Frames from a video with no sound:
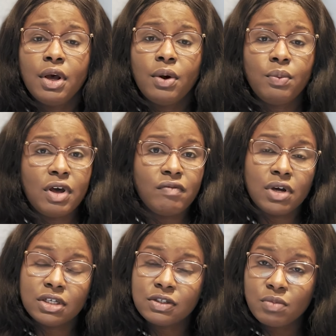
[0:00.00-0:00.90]
we have
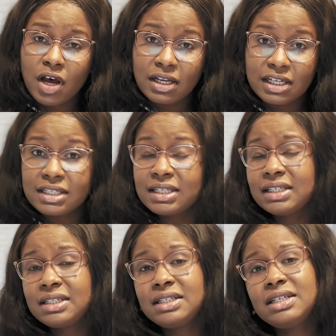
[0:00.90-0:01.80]
our small
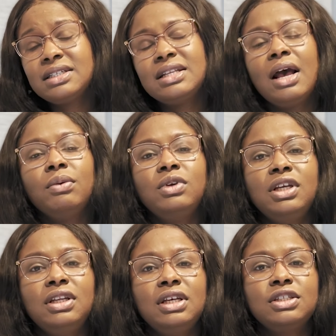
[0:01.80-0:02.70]
necessities that we
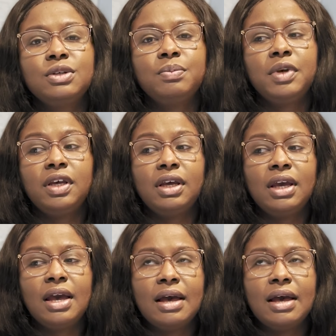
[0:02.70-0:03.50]
need to pay.